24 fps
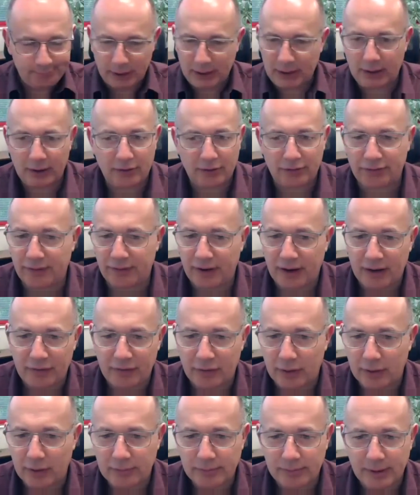pick your
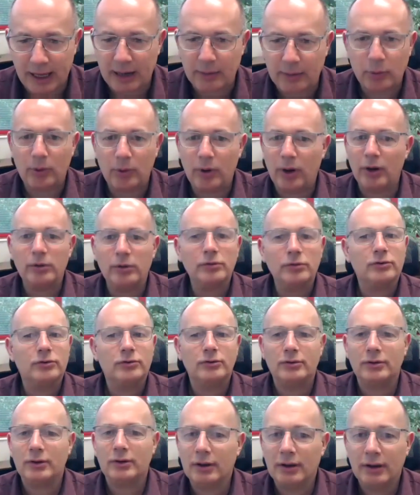favorite animal
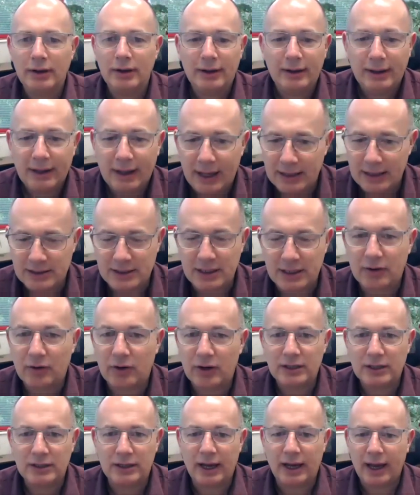host, a
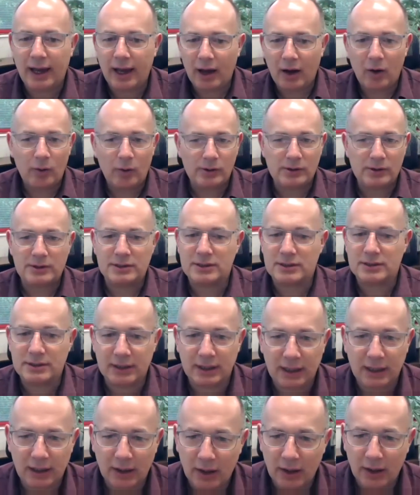dairy cow, a
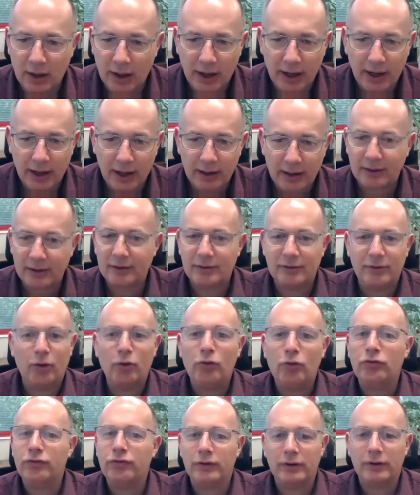sea lion, a
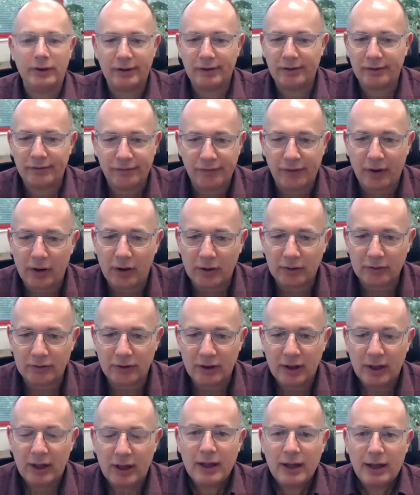dolphin, a
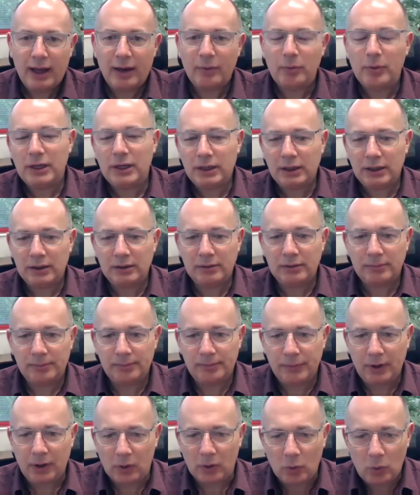fox, and we
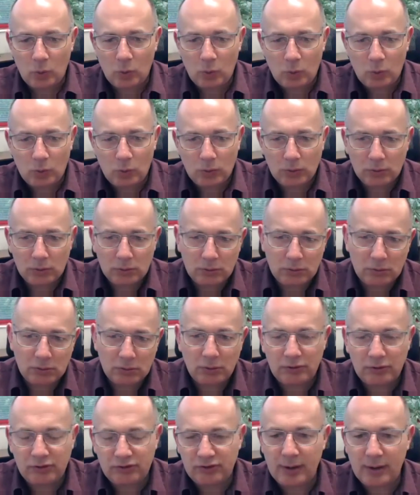can,
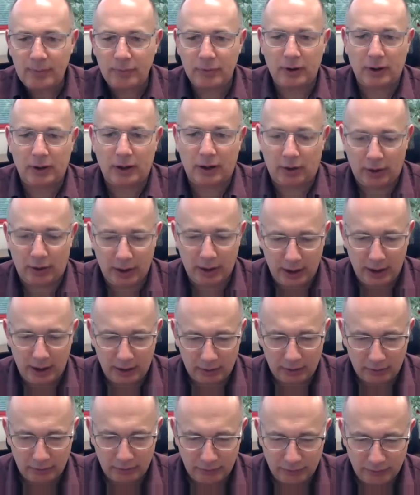with some
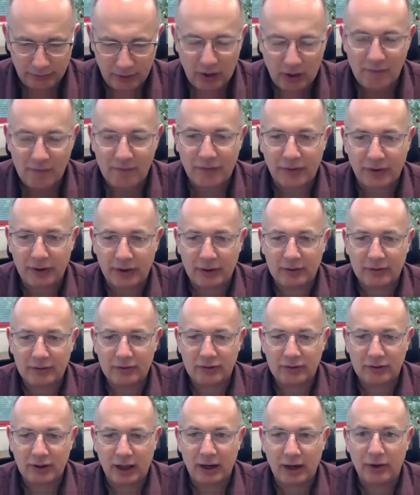degree of
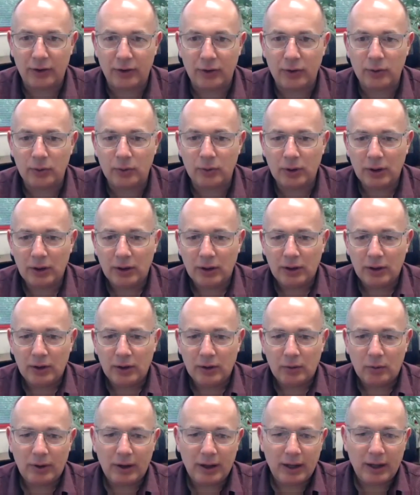confidence, tell you,
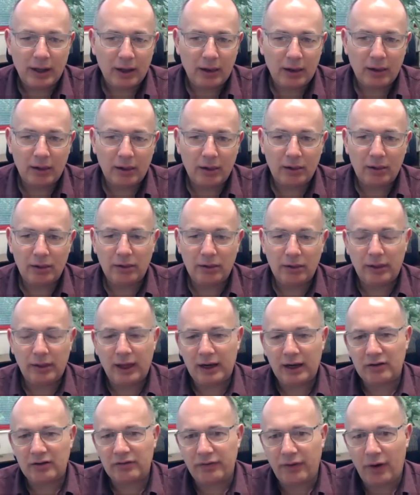well,
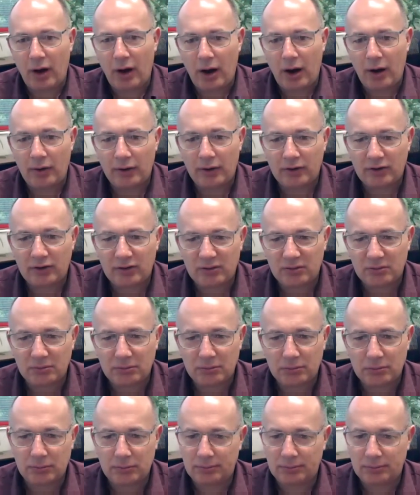that virus